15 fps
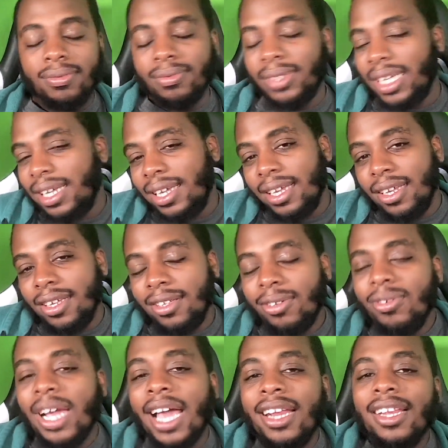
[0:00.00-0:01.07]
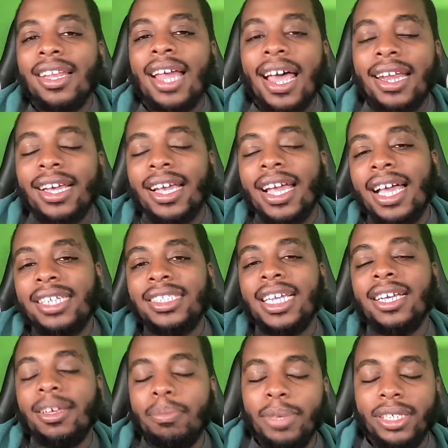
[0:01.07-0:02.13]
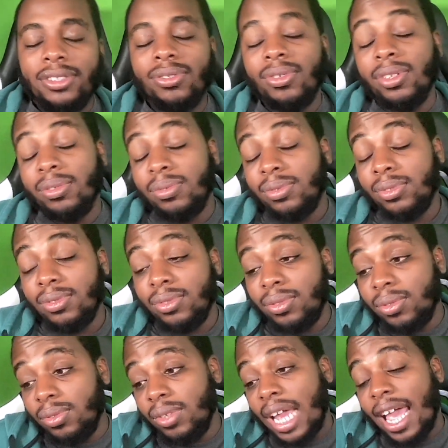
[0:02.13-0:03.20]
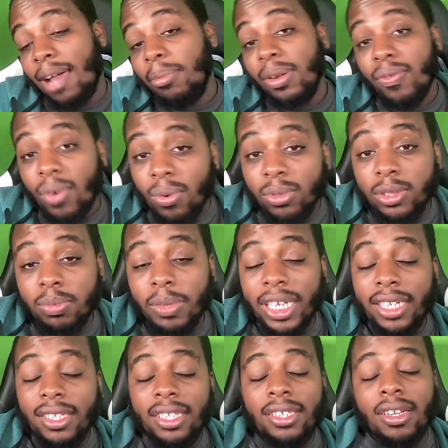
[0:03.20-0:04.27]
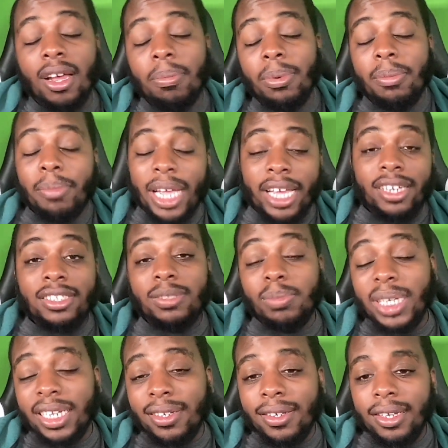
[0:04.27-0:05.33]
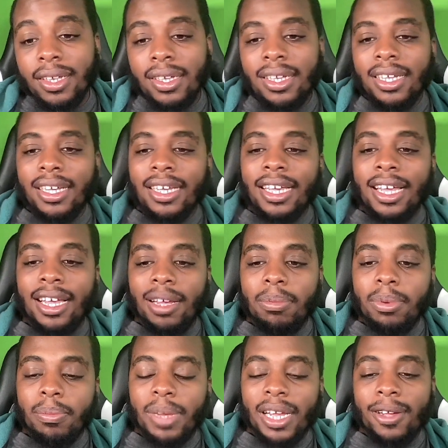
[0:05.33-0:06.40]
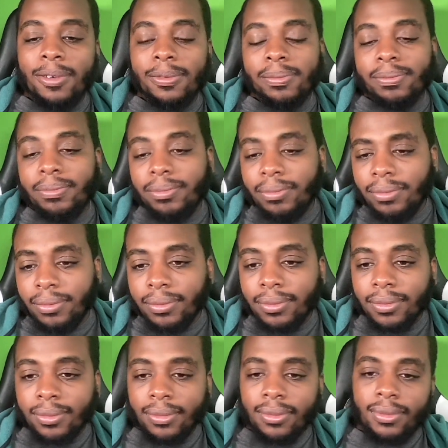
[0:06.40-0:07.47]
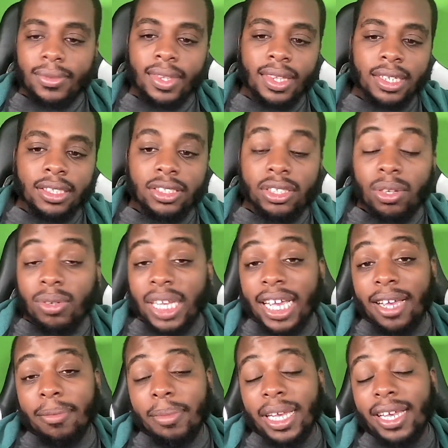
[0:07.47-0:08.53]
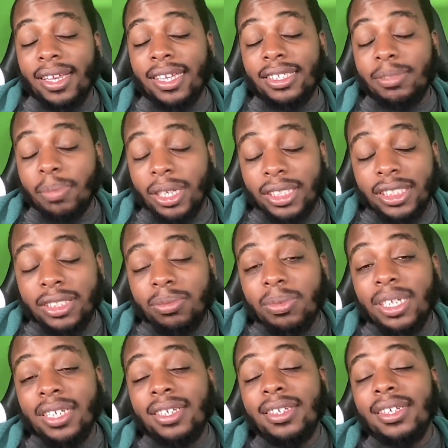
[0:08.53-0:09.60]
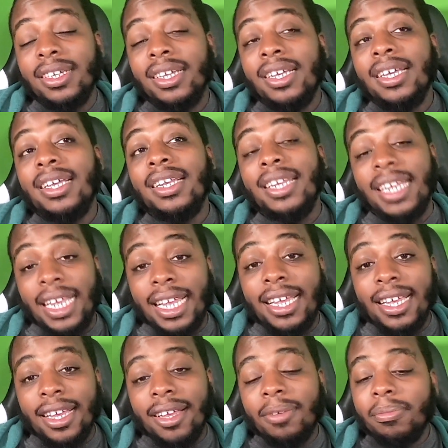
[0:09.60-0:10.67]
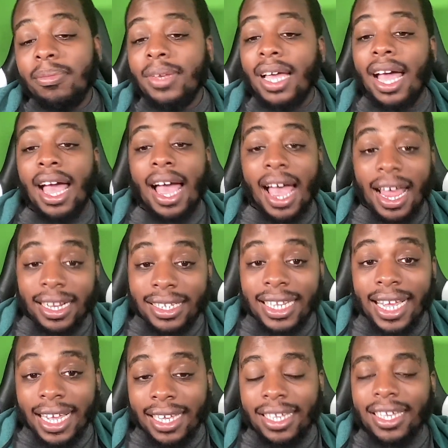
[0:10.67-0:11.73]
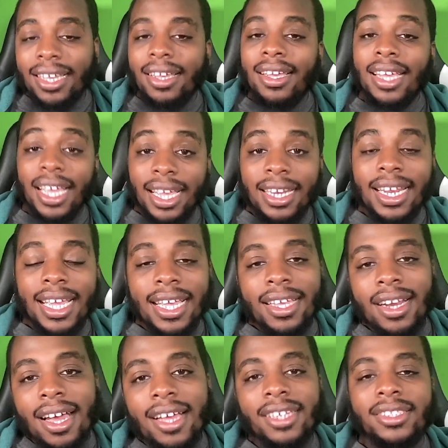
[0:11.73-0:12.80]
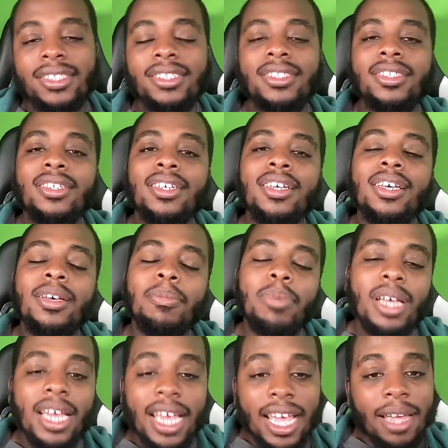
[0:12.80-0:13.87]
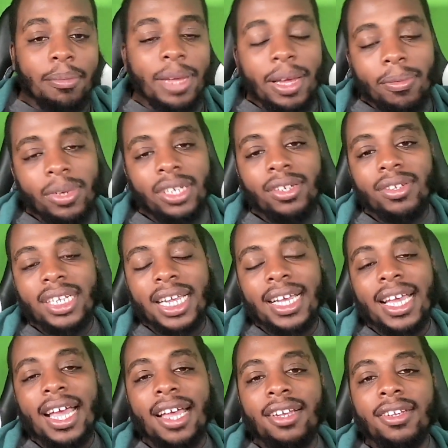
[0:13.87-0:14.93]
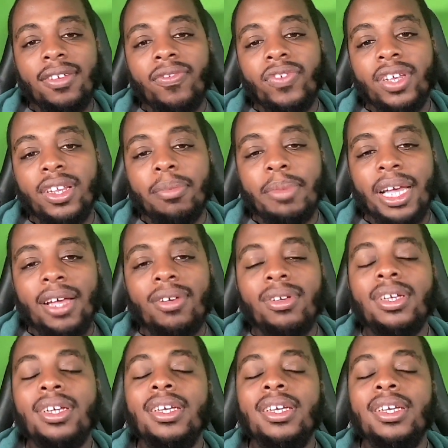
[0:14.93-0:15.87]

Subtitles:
And you got a lot of guys that can mentor. Howie Roseman, upper management, can help him out. So, yeah, man, as much as we need him, I think he need us. But hey man, what do you think of, how do you feel about